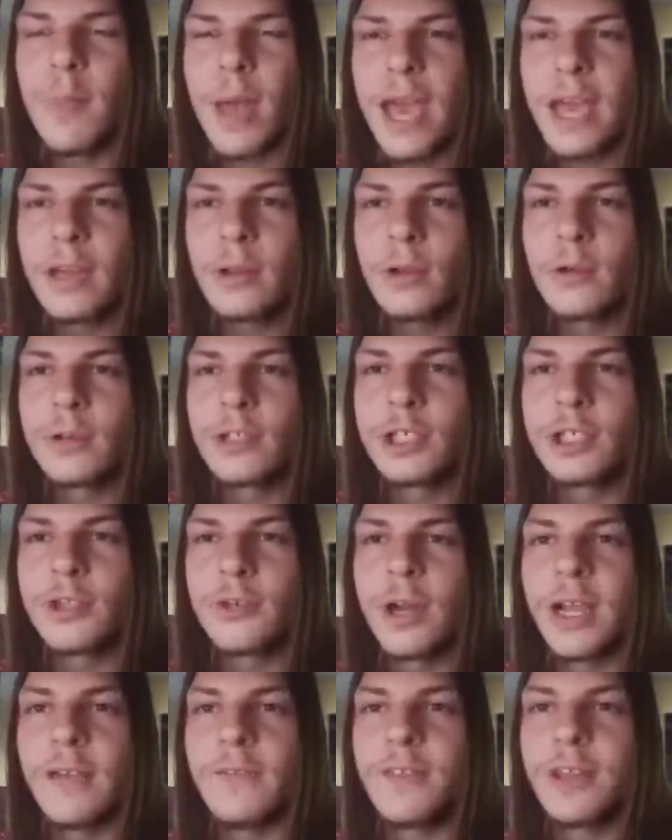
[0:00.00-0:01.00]
Bangalore
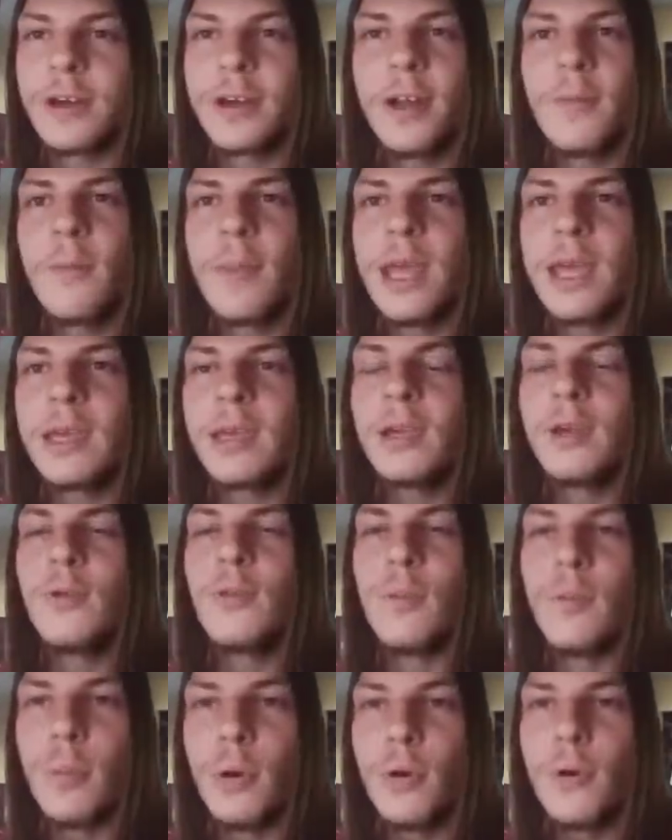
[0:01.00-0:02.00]
Strafe. They're going to make you
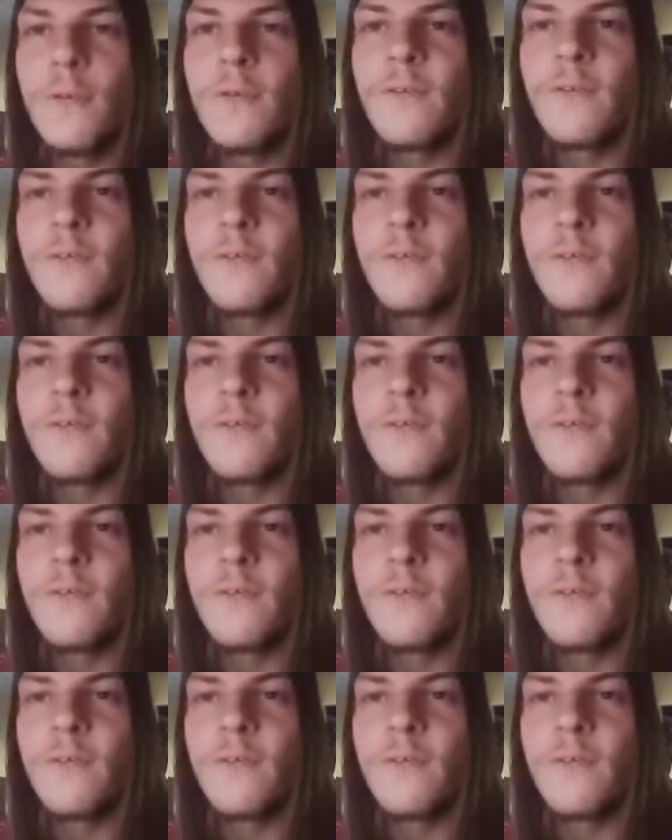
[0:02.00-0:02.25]
move